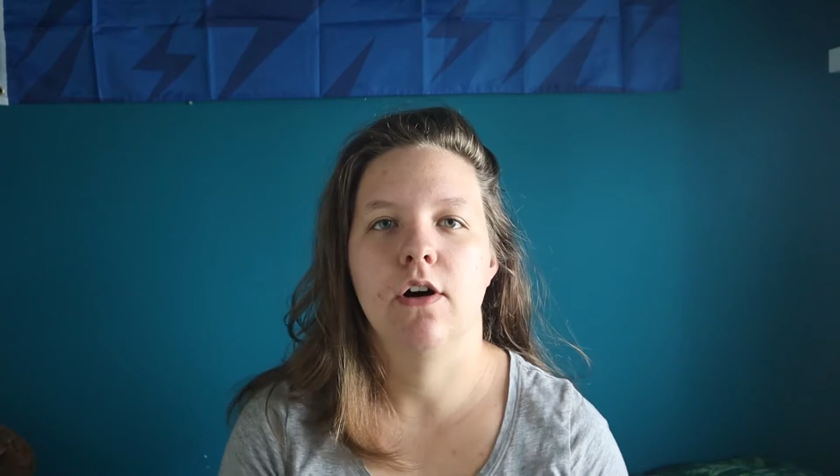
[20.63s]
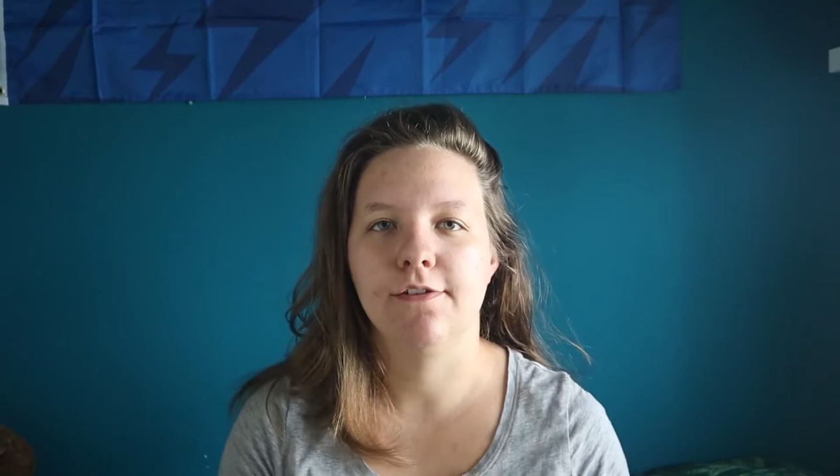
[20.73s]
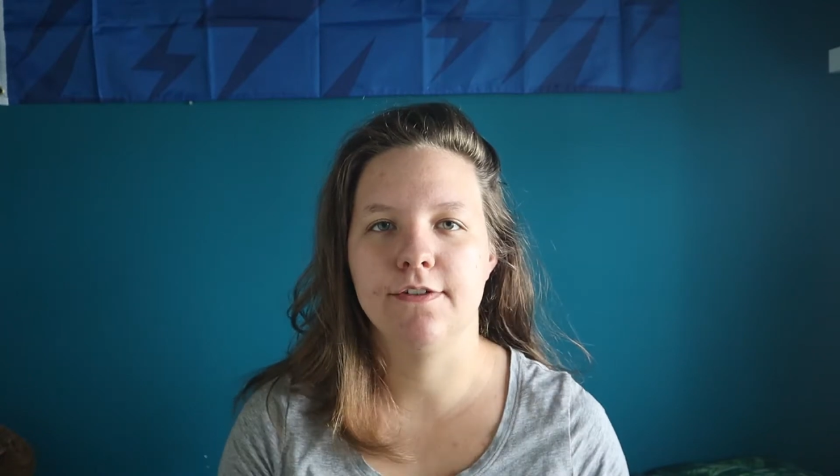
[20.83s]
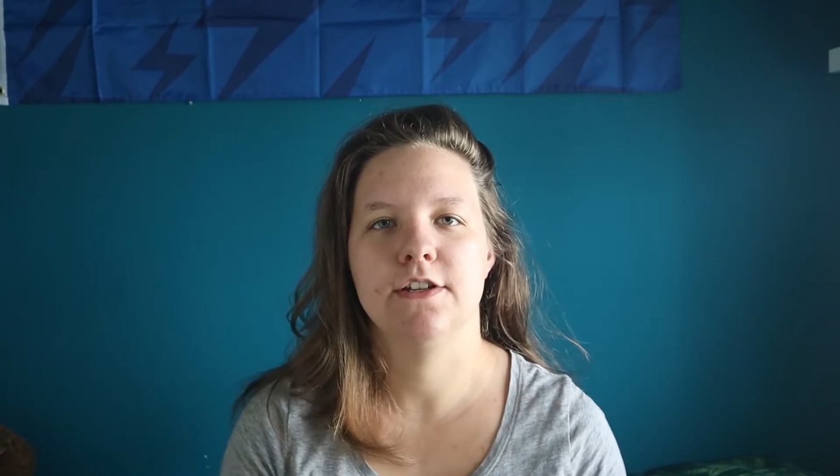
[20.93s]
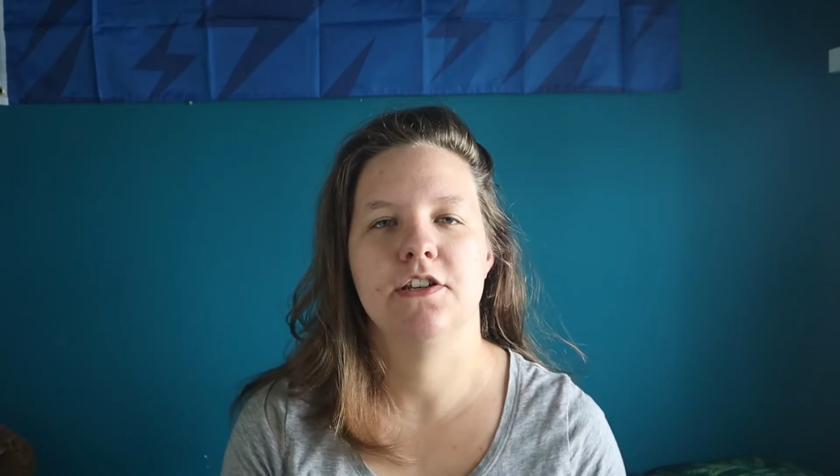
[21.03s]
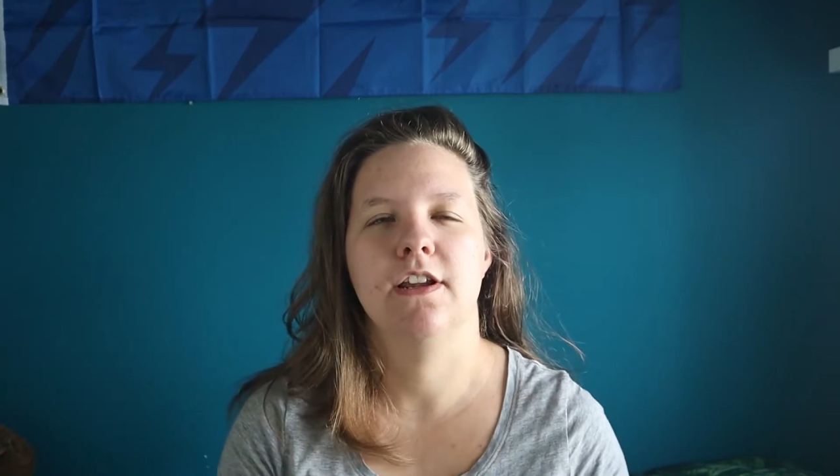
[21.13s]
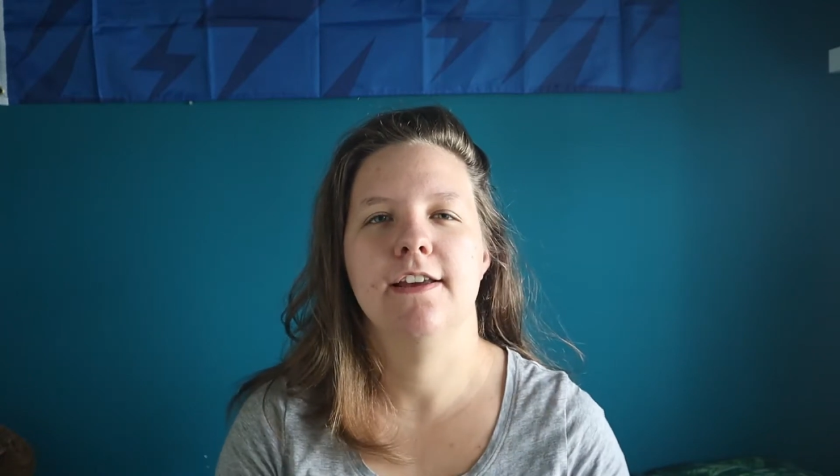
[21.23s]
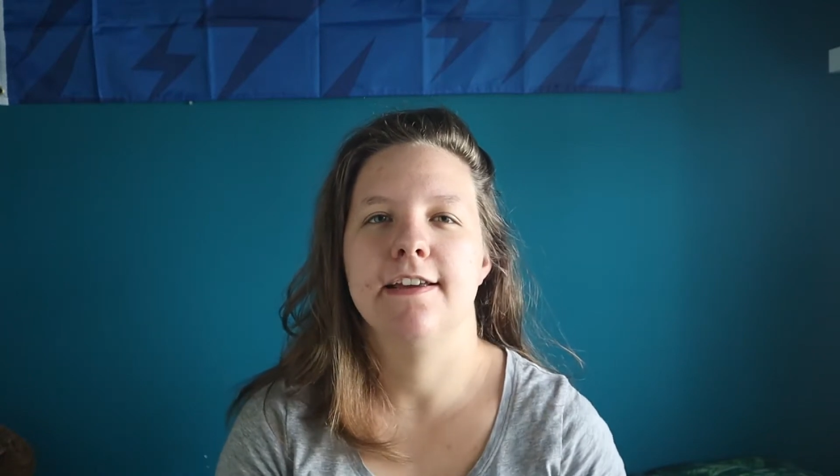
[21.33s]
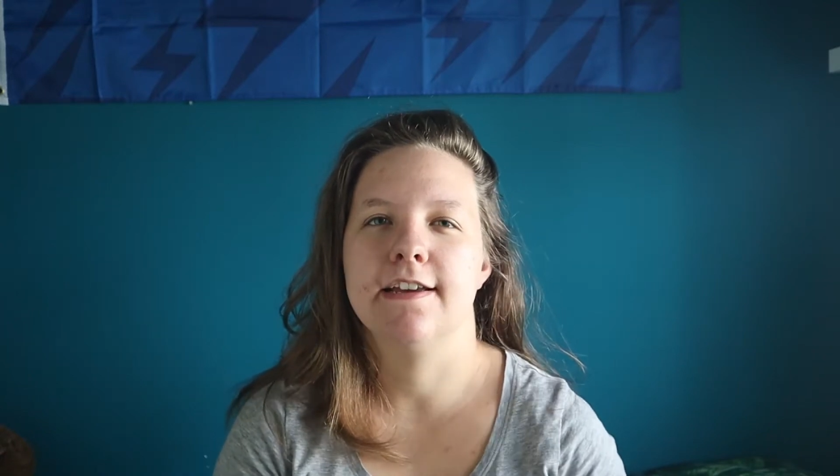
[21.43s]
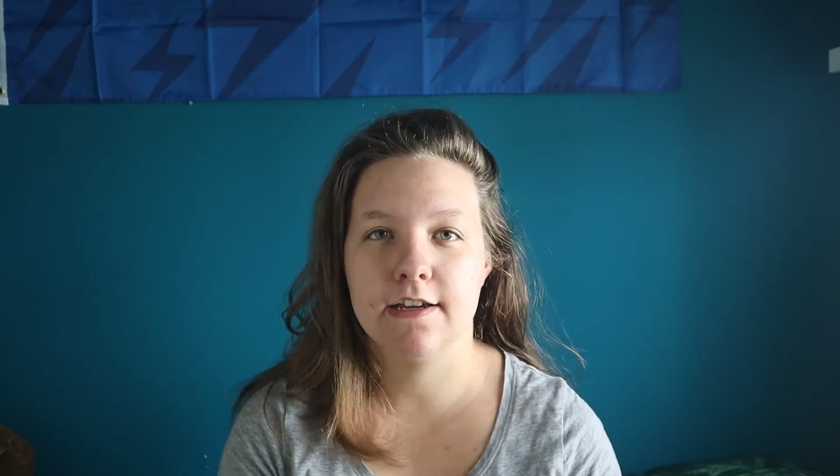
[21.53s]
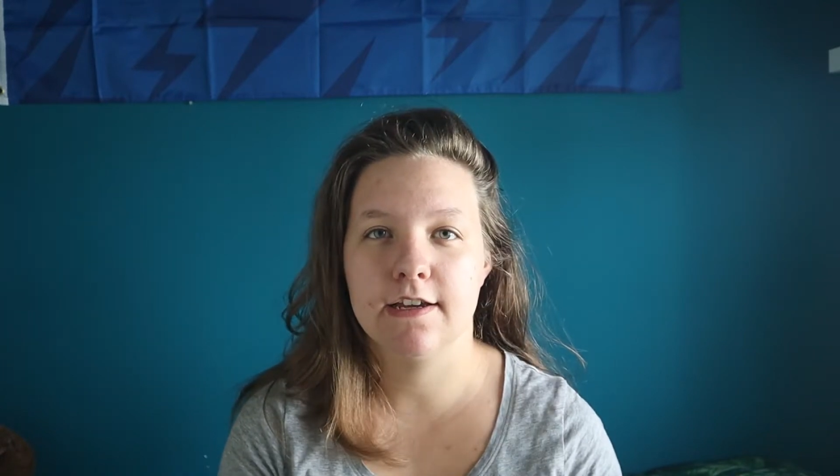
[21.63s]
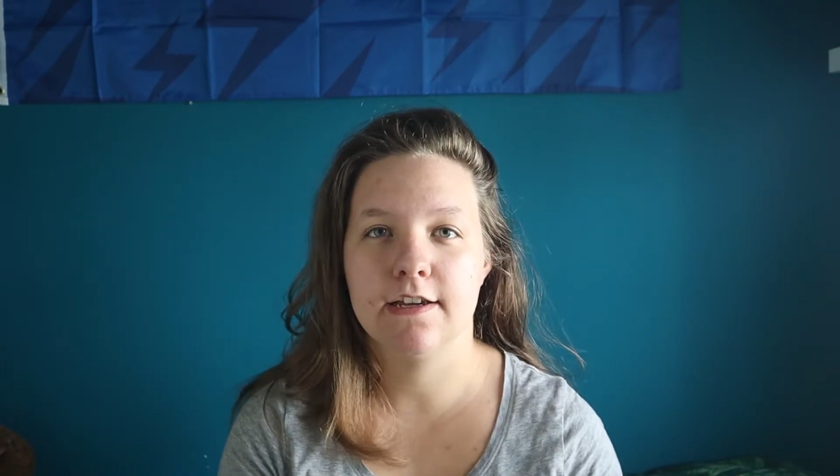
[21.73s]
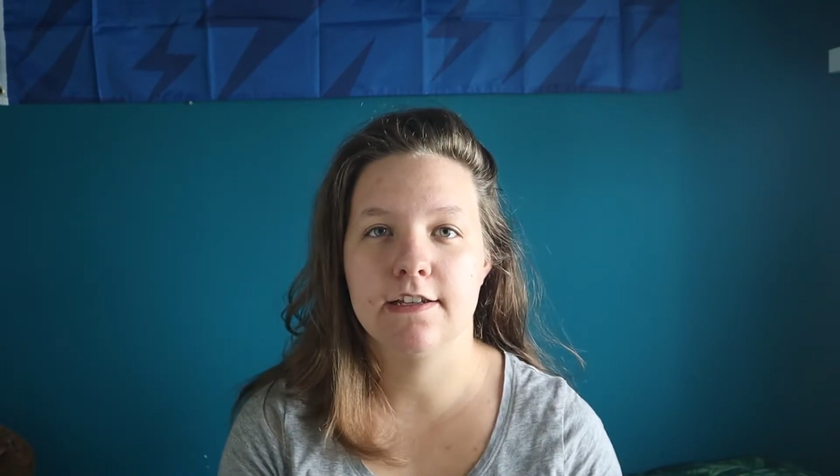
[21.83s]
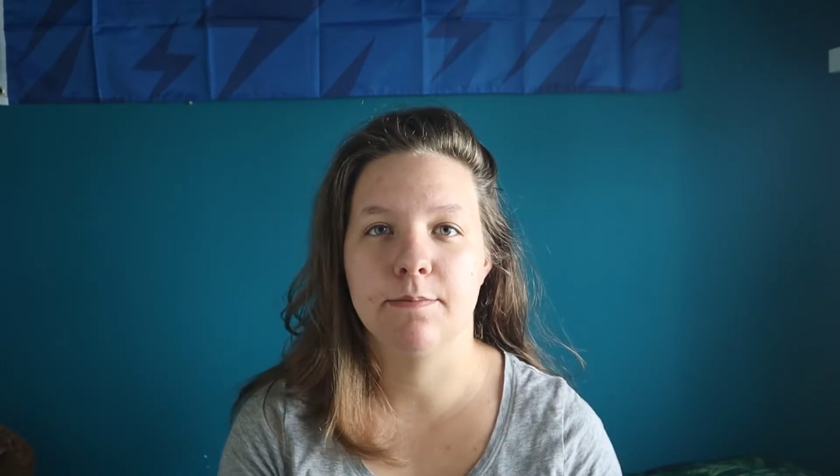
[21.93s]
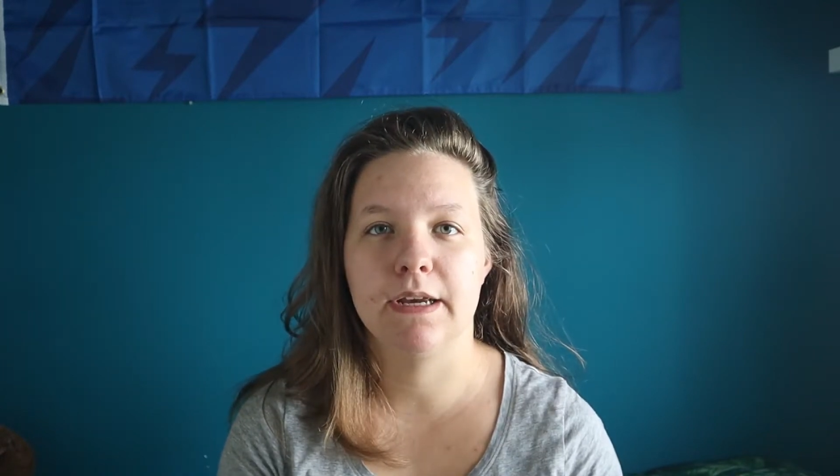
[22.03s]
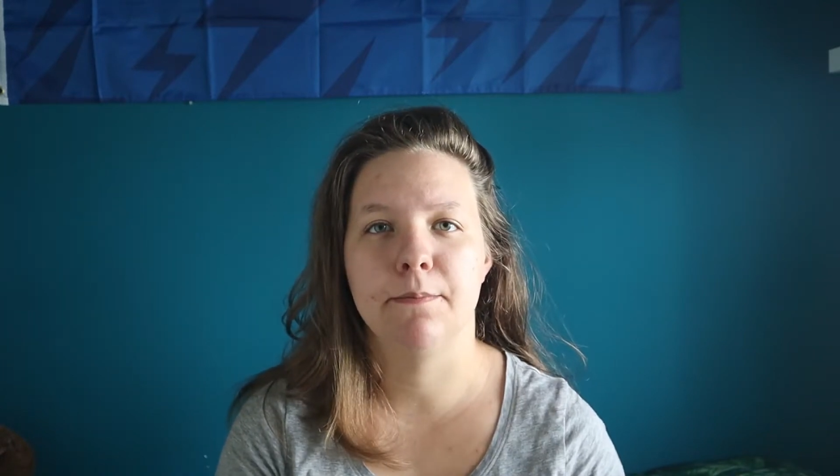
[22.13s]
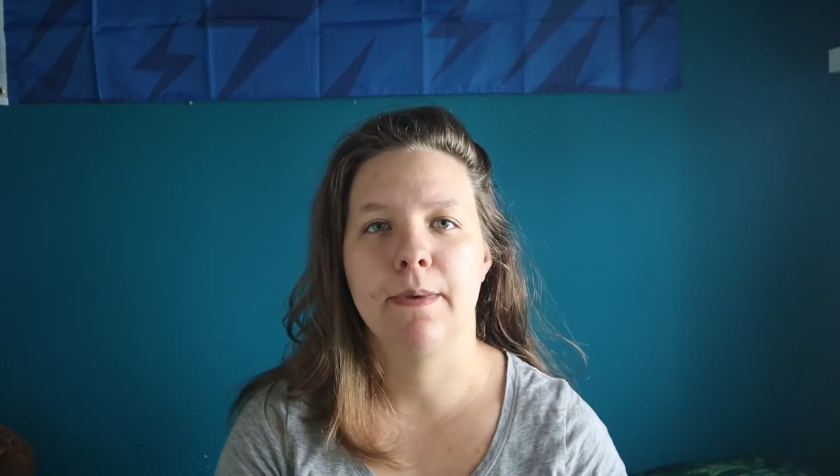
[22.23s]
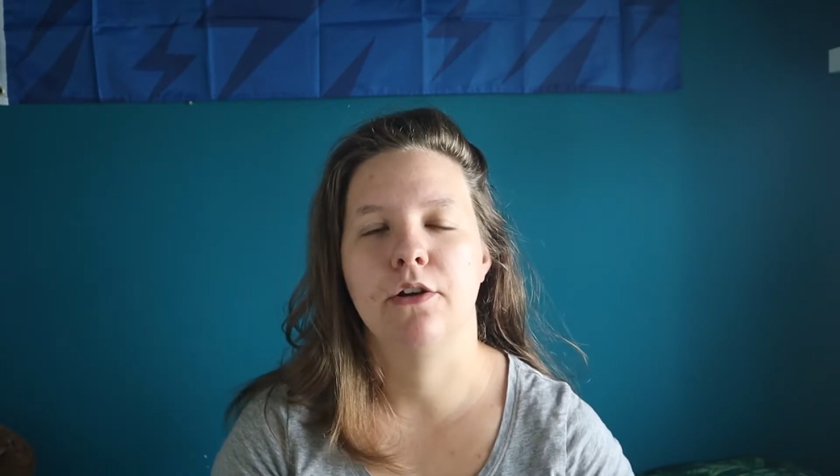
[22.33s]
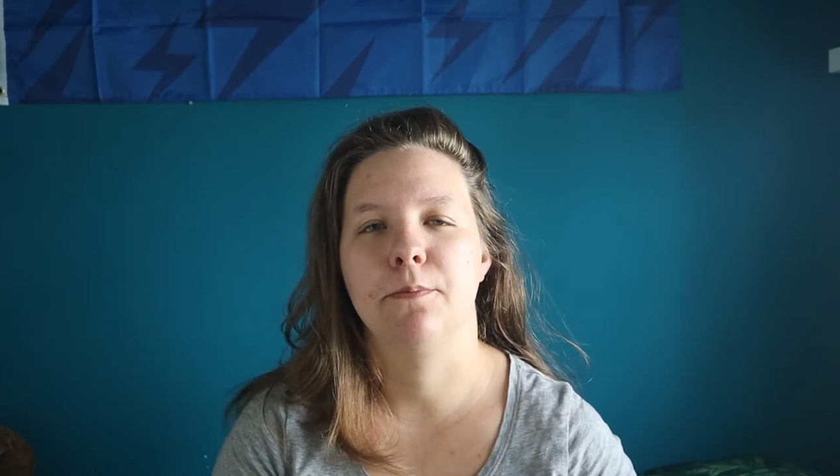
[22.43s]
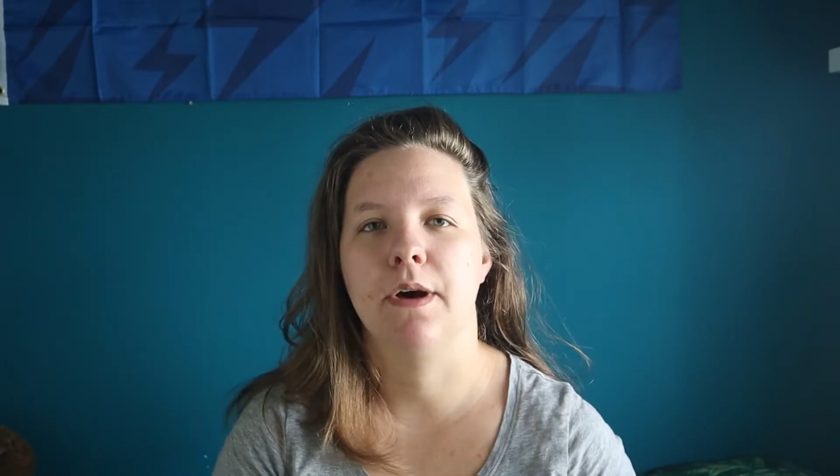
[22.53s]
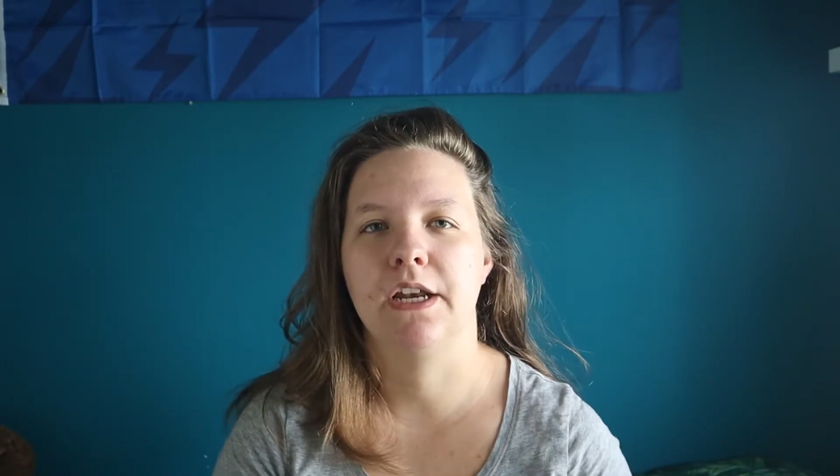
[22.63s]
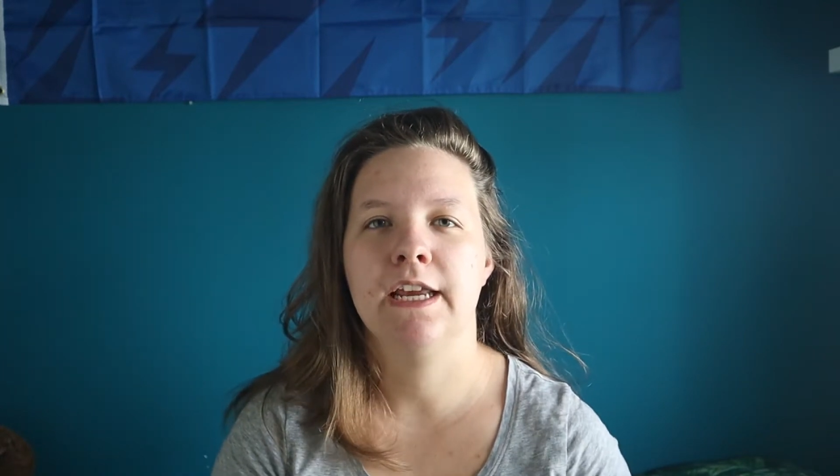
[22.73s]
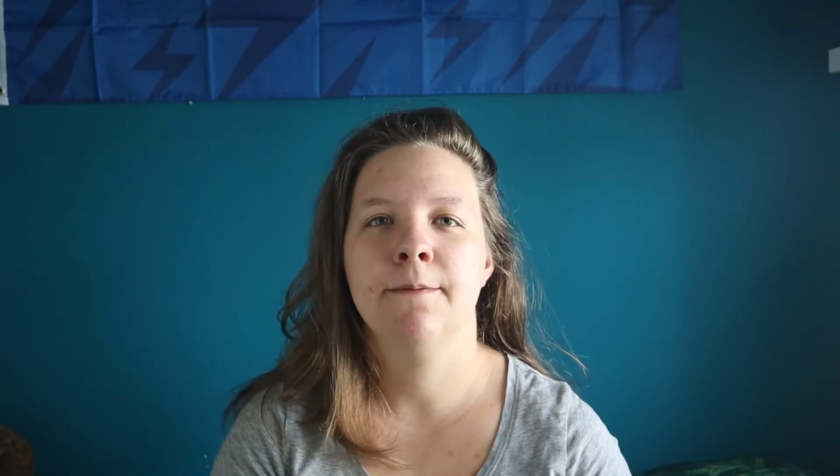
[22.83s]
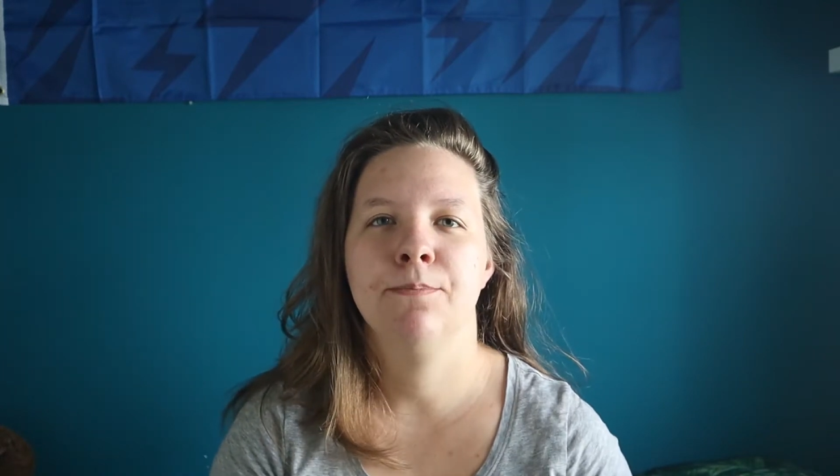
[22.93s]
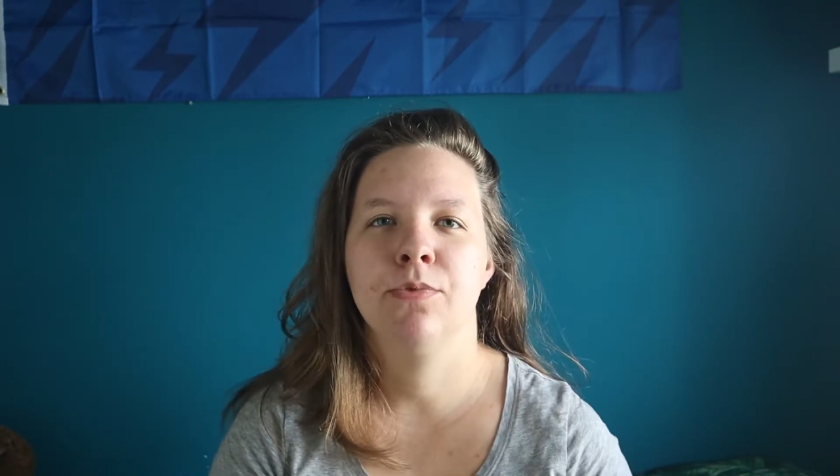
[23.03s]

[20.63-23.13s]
obviously is a big amount of money,